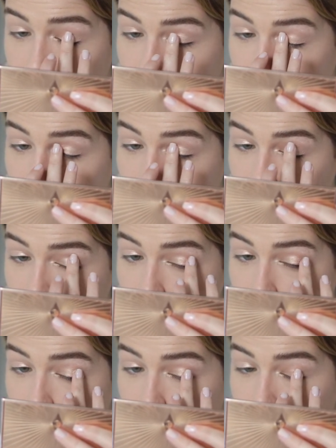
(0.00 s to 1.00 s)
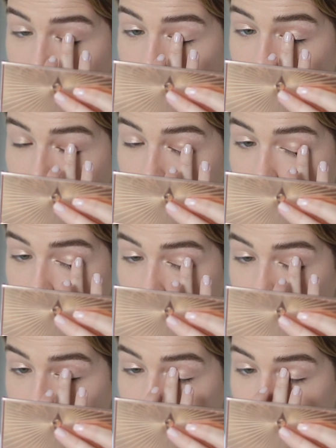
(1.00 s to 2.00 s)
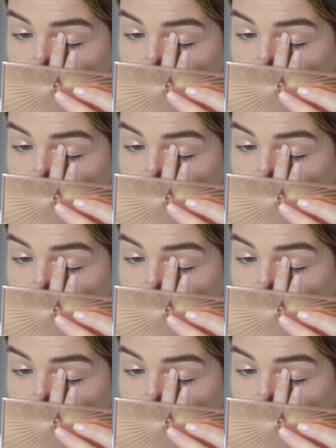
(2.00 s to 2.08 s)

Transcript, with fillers: And you can't really mess up with it.